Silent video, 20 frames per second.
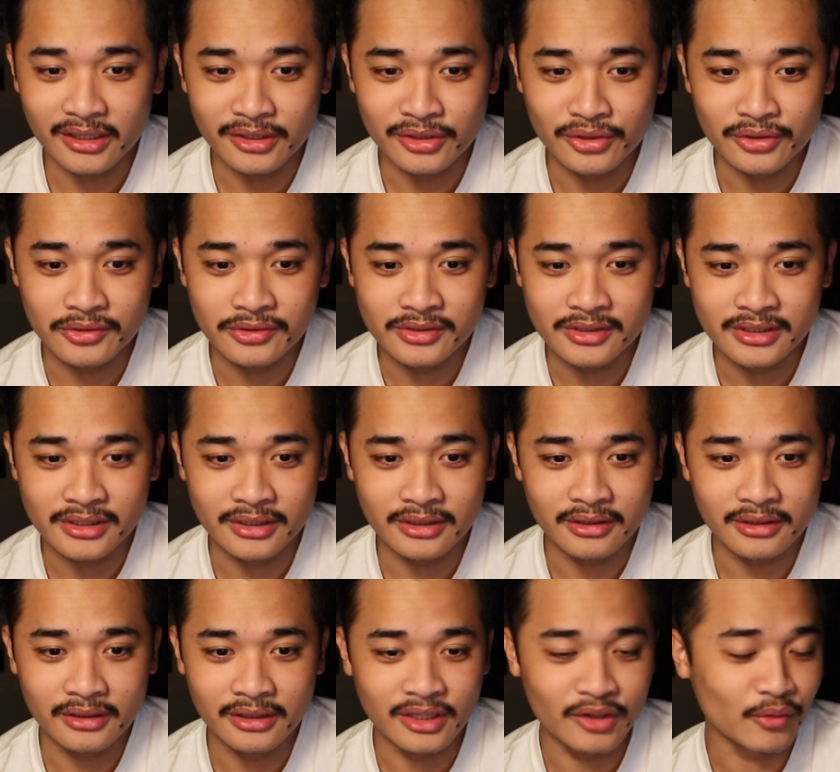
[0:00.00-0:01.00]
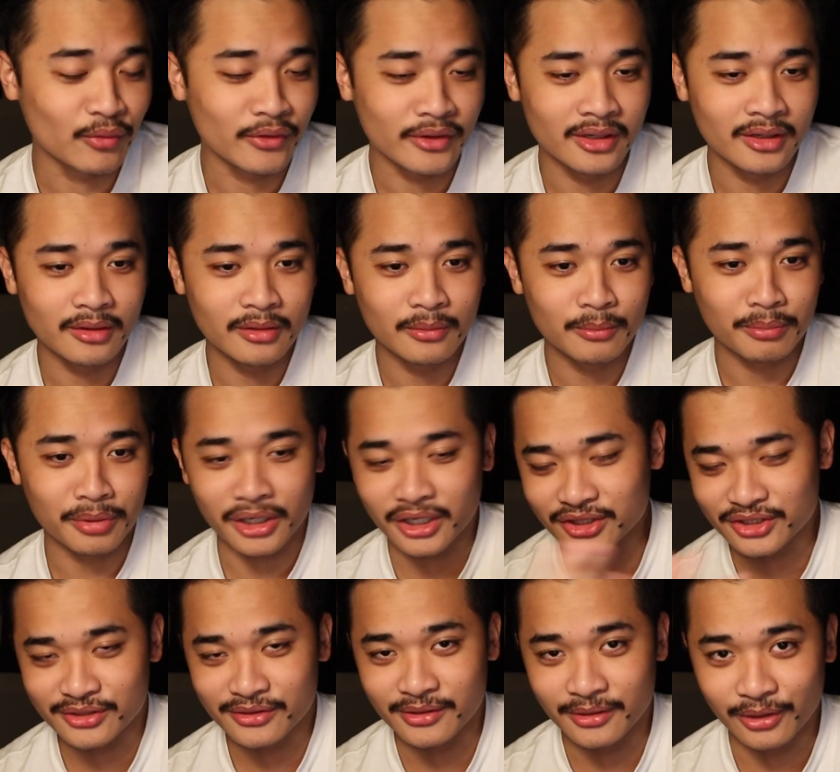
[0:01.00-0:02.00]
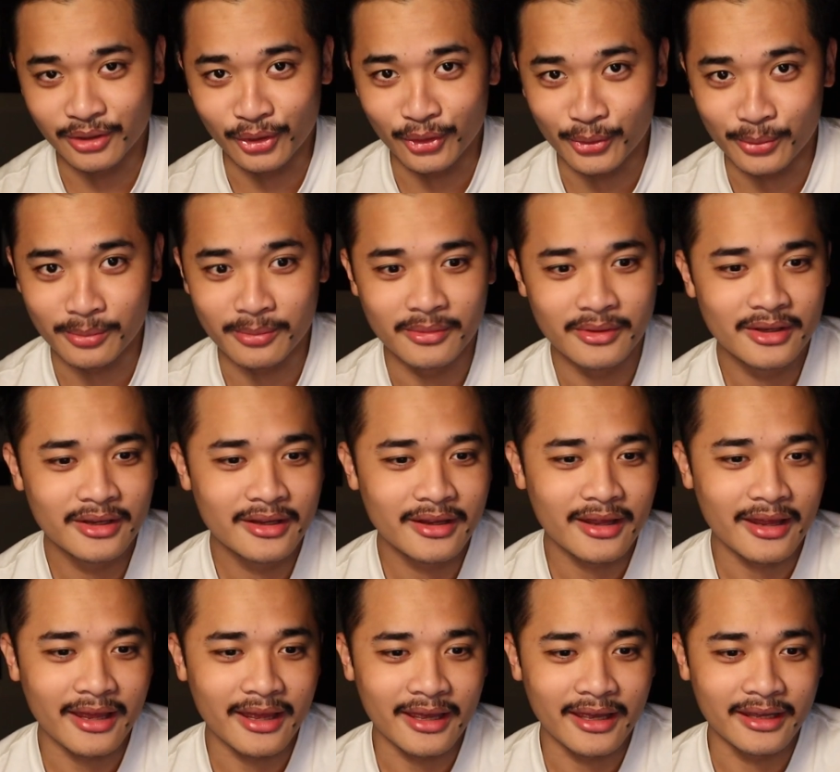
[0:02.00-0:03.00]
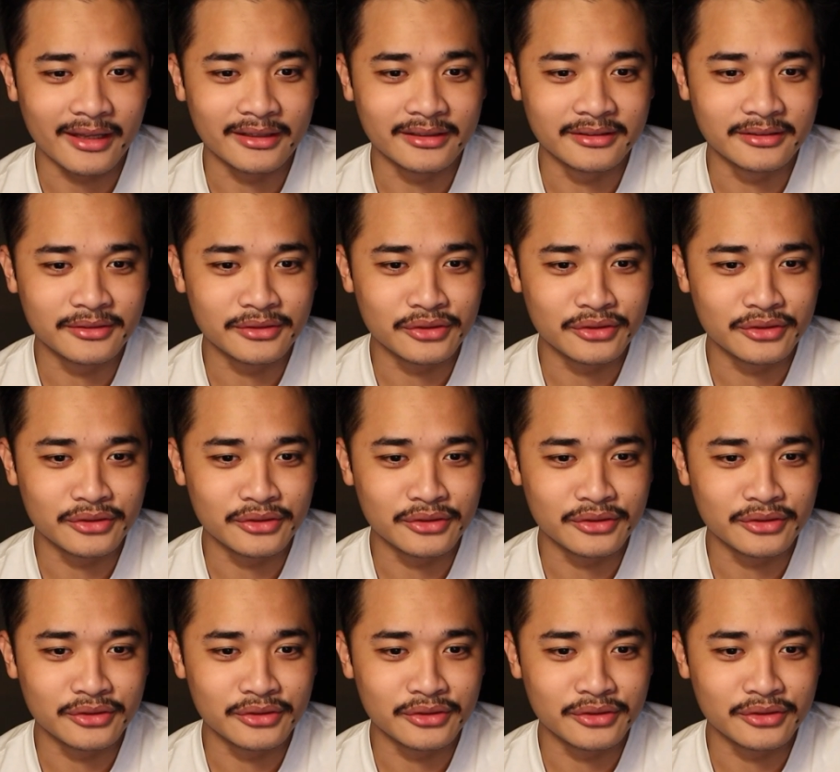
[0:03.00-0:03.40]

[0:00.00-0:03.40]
can use in different parts of the globe, and